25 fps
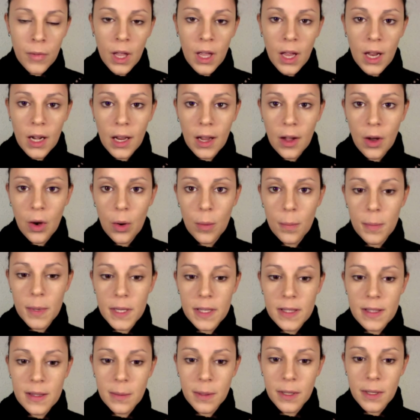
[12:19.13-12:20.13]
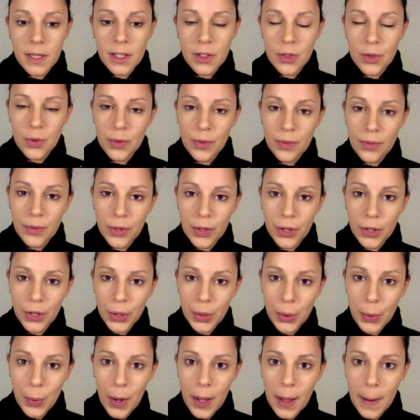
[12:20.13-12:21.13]
and I hope it's been useful for
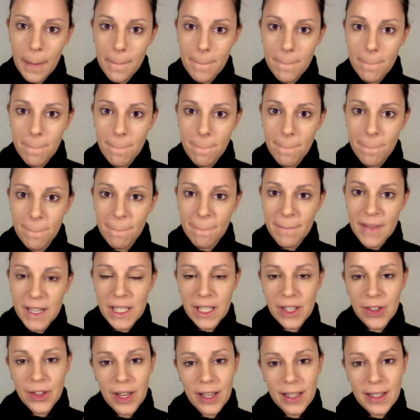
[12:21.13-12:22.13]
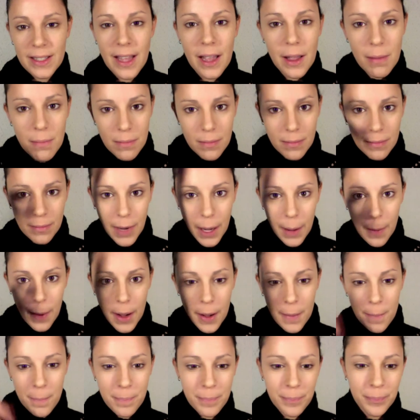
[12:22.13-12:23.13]
you, and see you next time. Bye
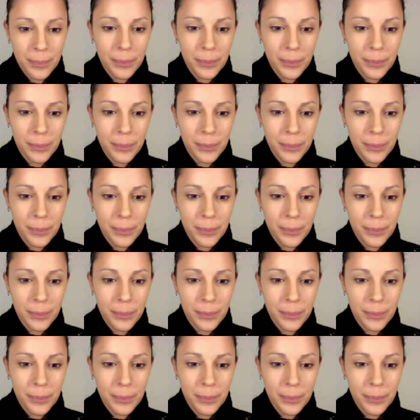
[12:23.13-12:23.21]
bye.